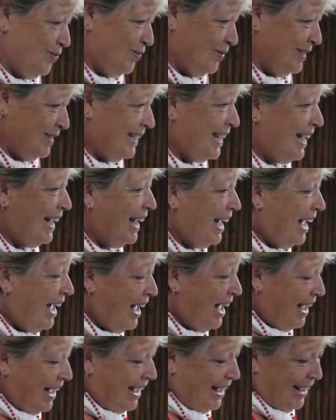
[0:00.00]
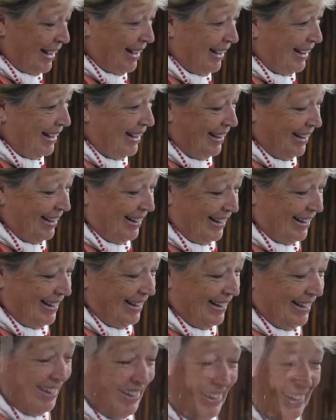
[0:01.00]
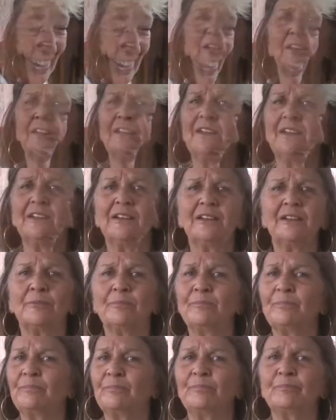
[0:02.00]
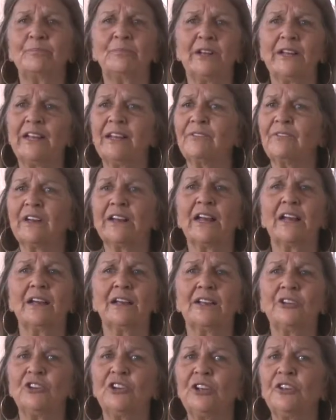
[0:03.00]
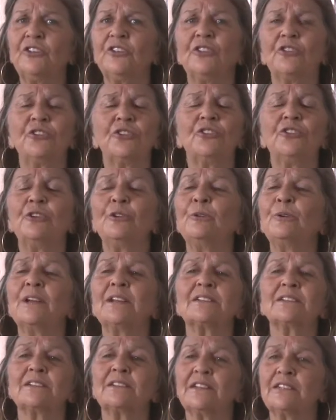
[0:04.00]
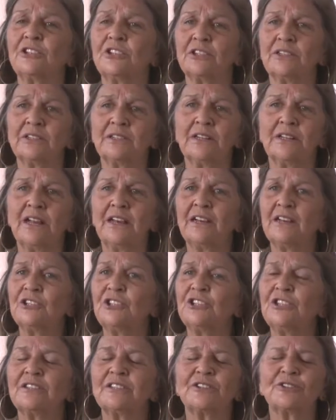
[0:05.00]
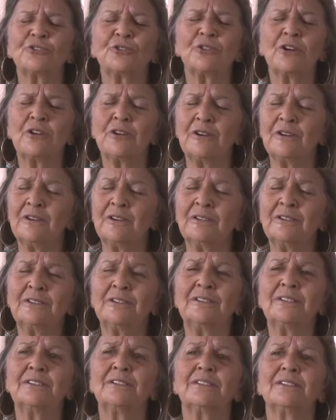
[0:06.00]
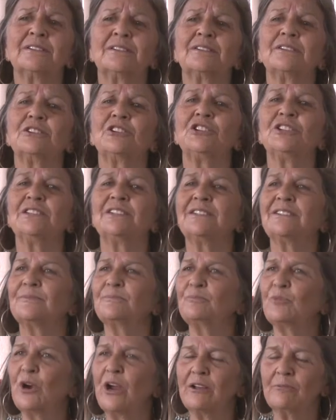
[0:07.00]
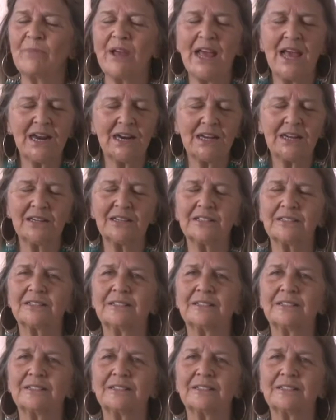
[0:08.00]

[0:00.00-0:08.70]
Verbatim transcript: She will help you in the blink of an eye. She has, there's no hesitation. She's strong. She's pragmatic.